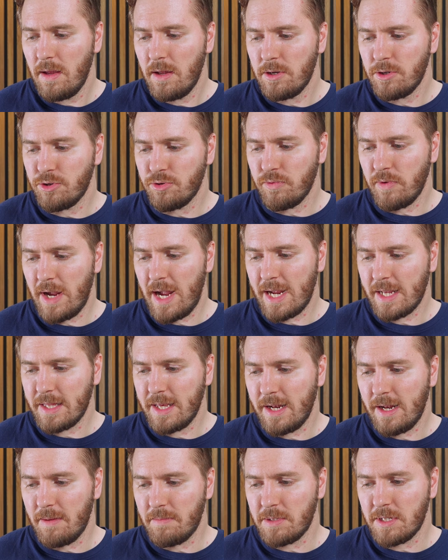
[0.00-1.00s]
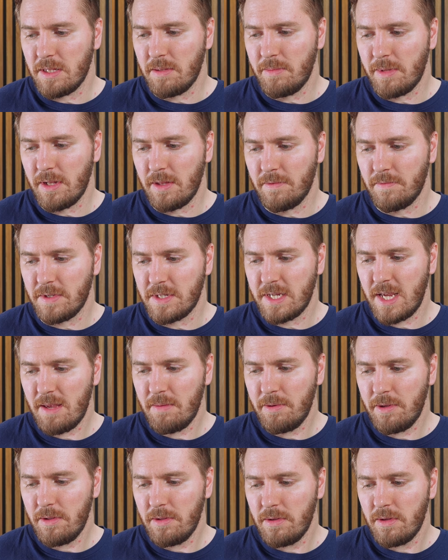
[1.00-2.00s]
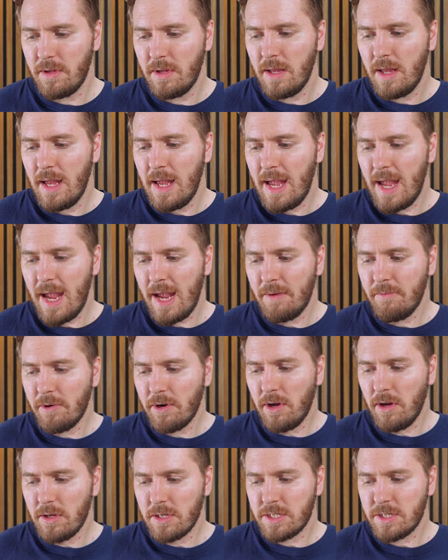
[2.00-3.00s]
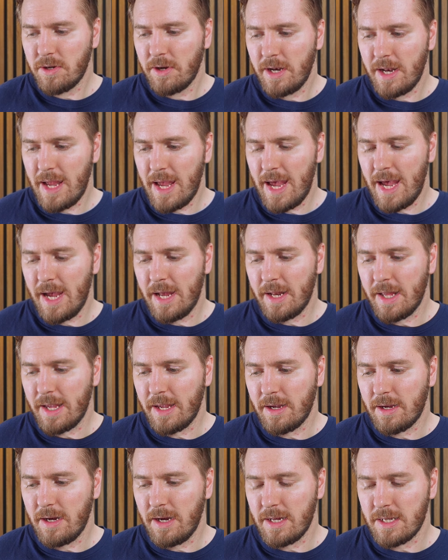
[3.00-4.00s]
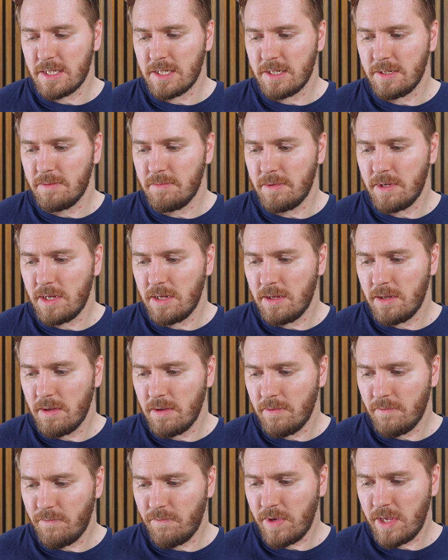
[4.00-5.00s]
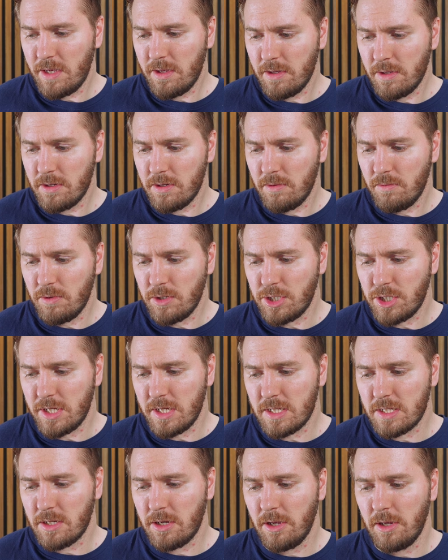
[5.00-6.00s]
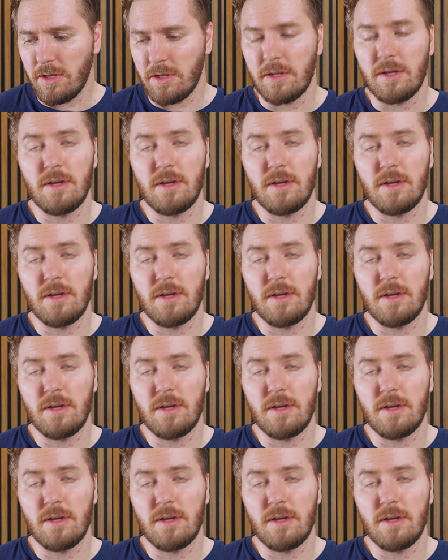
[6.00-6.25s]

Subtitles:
drag that up to the middle of the table. And we're also going to add a custom field, which is called